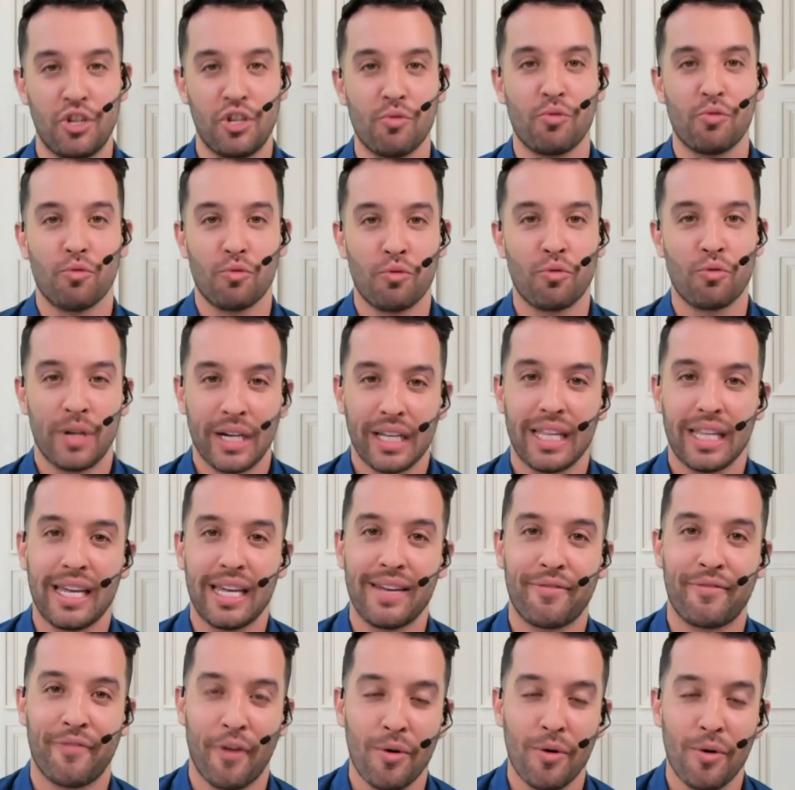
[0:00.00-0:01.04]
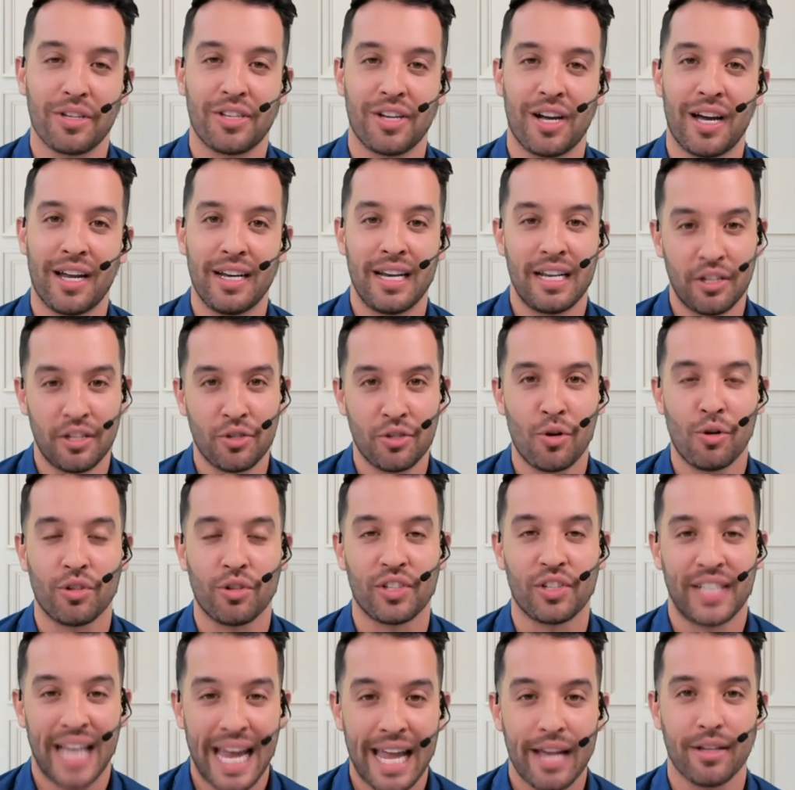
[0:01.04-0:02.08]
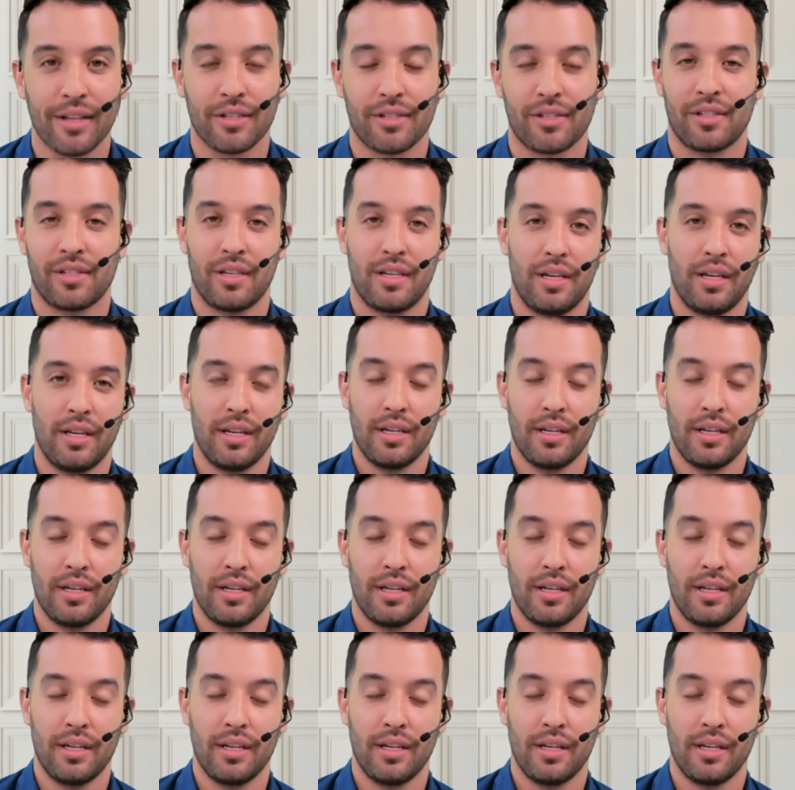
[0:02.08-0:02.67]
you really focus on it, and it's called sales.